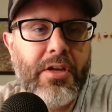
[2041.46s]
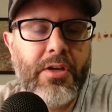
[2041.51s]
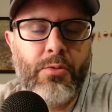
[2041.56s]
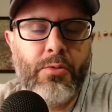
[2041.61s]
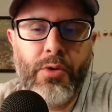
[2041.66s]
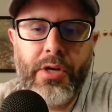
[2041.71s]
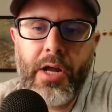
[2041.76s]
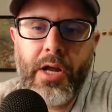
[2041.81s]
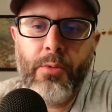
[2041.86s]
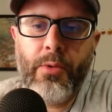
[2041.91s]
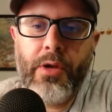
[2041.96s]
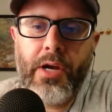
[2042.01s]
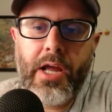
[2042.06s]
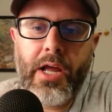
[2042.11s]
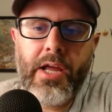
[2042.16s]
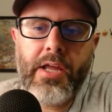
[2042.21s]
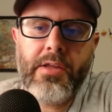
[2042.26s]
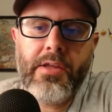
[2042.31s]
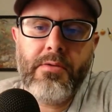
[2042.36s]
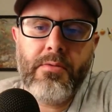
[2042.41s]
when
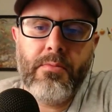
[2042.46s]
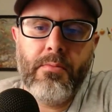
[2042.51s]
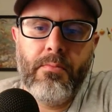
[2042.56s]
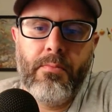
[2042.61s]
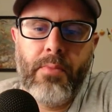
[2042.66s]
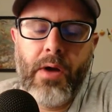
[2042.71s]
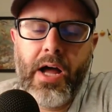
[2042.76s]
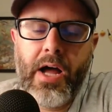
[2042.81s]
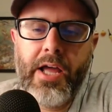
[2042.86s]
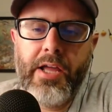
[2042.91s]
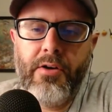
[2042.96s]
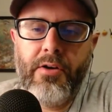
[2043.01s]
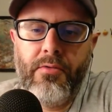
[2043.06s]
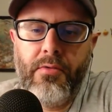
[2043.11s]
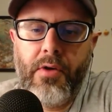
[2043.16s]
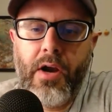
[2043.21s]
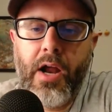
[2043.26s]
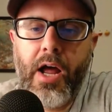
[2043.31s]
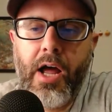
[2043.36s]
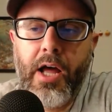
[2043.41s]
I buy a
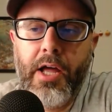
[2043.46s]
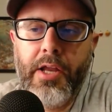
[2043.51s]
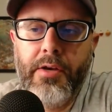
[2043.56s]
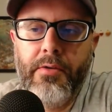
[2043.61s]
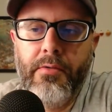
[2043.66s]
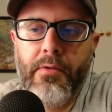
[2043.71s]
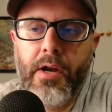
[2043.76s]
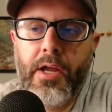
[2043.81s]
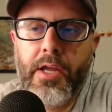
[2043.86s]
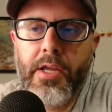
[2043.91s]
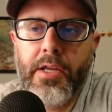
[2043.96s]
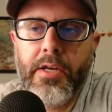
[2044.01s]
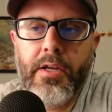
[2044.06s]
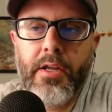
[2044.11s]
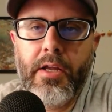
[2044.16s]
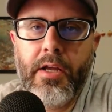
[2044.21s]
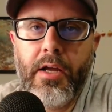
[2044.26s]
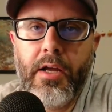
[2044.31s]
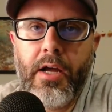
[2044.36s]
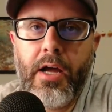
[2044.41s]
rod, right,
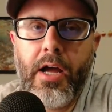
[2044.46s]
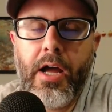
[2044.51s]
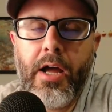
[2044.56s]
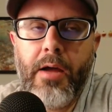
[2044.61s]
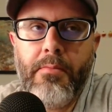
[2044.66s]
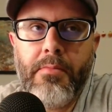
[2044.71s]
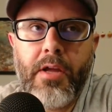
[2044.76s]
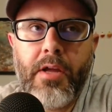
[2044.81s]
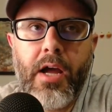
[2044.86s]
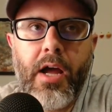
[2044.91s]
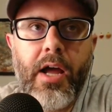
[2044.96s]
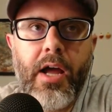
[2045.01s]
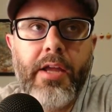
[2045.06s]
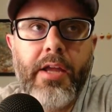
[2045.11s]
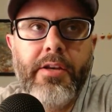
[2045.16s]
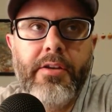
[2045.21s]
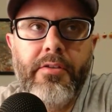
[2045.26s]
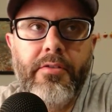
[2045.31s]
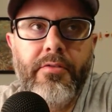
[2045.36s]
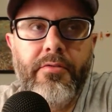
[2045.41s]
I'm
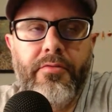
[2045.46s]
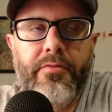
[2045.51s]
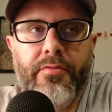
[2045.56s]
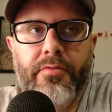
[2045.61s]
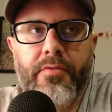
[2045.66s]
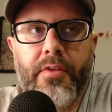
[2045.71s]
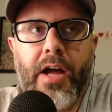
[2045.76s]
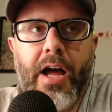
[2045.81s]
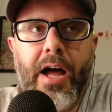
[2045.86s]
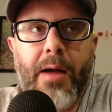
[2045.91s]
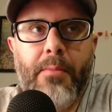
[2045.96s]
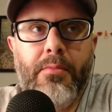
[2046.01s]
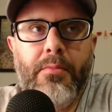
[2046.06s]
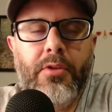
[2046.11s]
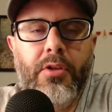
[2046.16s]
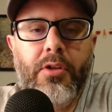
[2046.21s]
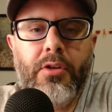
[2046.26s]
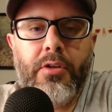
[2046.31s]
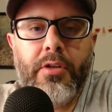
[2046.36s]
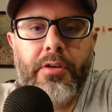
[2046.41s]

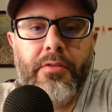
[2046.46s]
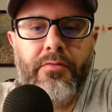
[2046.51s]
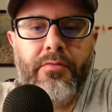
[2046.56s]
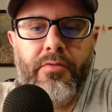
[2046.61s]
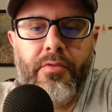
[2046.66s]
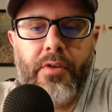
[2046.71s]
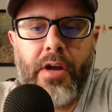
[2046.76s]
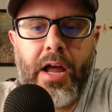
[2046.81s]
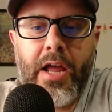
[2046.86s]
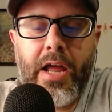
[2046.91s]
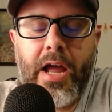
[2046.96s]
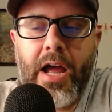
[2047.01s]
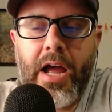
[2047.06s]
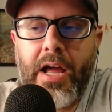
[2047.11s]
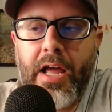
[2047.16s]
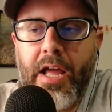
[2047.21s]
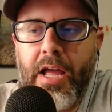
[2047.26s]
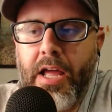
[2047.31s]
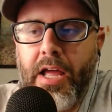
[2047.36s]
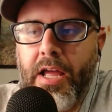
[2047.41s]
looking for,
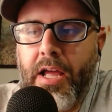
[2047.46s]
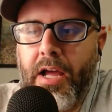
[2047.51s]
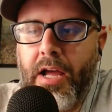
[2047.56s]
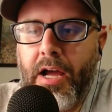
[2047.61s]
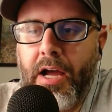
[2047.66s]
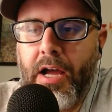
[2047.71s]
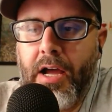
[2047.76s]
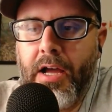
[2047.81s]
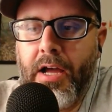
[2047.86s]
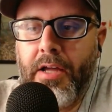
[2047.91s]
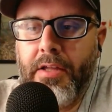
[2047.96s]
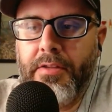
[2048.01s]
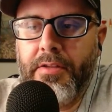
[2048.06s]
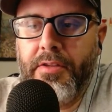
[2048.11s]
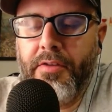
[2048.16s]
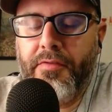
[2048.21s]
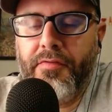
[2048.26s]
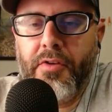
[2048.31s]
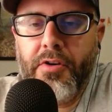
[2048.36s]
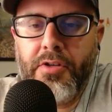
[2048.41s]

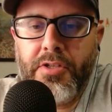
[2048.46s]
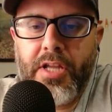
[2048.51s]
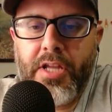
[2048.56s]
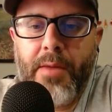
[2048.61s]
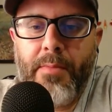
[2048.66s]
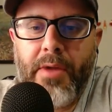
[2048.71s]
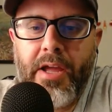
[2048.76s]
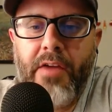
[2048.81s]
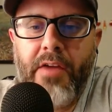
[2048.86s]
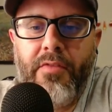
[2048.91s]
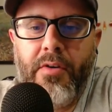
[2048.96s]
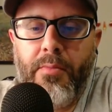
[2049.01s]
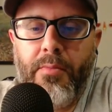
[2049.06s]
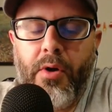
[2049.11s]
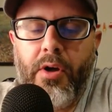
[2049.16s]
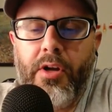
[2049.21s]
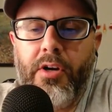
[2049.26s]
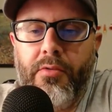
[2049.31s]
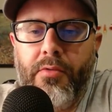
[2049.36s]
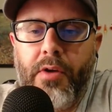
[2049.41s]
the first time I ever
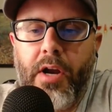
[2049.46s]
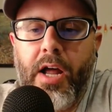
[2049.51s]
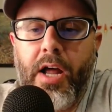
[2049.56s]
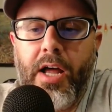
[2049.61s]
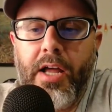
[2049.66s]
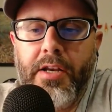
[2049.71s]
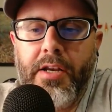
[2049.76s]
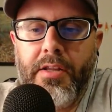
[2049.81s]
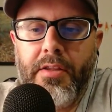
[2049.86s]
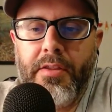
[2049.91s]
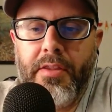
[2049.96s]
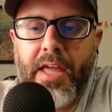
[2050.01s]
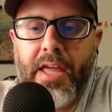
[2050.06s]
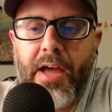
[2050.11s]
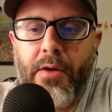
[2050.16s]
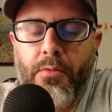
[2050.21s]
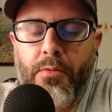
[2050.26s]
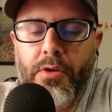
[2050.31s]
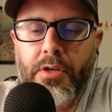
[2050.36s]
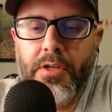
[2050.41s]
bought a rod
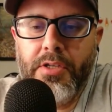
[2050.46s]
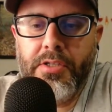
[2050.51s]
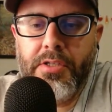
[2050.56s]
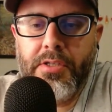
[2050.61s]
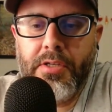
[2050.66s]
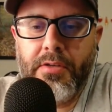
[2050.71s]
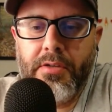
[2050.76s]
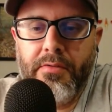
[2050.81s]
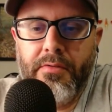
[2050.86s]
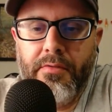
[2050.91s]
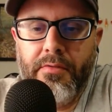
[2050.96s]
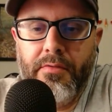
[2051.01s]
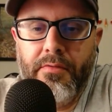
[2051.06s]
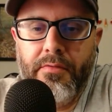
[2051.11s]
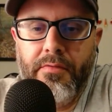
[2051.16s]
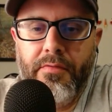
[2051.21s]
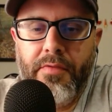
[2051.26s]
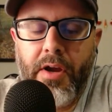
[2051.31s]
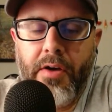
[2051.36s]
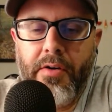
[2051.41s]
that was
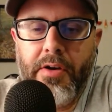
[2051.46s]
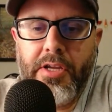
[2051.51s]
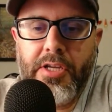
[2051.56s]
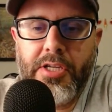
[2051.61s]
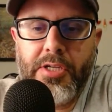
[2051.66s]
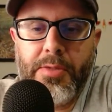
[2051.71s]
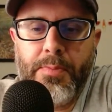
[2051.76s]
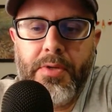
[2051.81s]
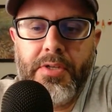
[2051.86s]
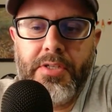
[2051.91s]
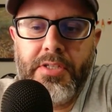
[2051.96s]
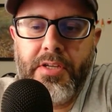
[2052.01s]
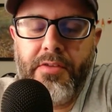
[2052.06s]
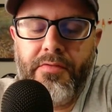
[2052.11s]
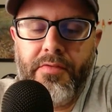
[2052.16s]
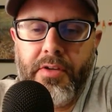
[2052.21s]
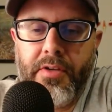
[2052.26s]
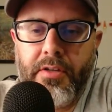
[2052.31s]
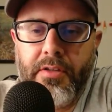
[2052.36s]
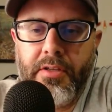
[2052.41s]
very
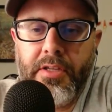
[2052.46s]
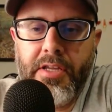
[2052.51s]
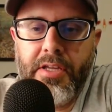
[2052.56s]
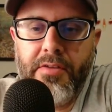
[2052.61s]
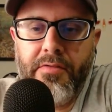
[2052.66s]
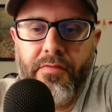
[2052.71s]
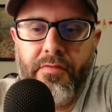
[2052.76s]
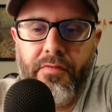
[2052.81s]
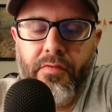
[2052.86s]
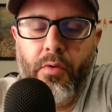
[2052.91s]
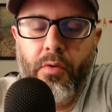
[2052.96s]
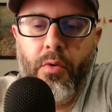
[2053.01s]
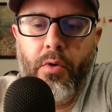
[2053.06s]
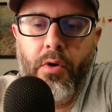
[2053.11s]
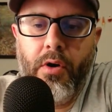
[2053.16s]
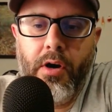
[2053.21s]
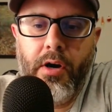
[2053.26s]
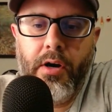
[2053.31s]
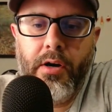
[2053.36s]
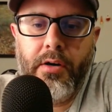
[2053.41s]
specifically
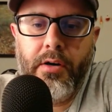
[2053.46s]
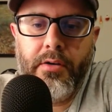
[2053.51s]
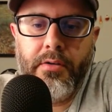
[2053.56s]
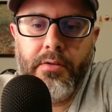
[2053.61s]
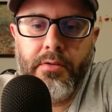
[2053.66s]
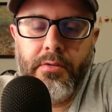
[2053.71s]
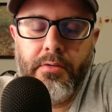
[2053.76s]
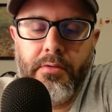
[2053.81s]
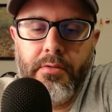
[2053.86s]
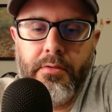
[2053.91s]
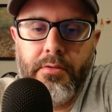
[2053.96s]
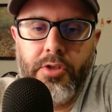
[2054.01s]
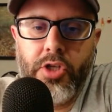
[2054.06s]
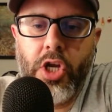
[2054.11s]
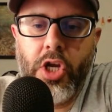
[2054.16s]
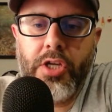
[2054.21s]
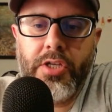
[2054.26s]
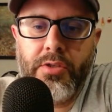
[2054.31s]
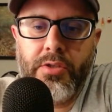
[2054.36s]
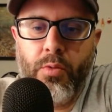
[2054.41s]
for
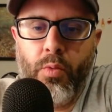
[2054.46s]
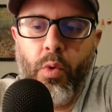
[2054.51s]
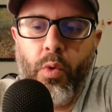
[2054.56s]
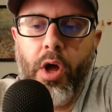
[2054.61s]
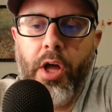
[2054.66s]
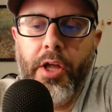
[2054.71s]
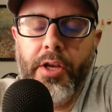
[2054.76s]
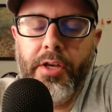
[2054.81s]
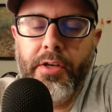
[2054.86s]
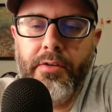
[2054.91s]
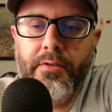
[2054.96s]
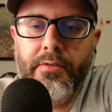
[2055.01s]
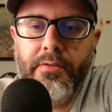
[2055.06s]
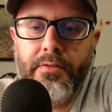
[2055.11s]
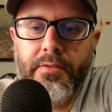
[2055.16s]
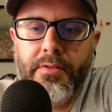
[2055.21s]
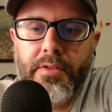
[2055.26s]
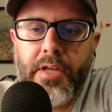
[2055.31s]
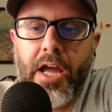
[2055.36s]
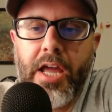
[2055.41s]
just one
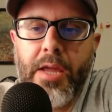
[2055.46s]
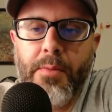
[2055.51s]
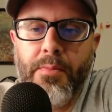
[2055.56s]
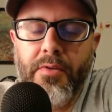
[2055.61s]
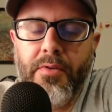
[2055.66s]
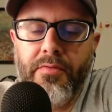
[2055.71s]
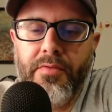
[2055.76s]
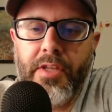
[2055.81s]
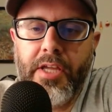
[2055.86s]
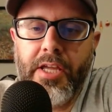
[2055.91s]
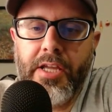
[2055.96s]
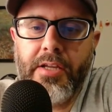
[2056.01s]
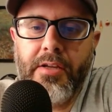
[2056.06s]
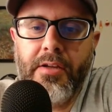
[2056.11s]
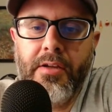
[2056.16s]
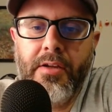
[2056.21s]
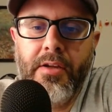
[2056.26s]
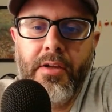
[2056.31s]
type of thing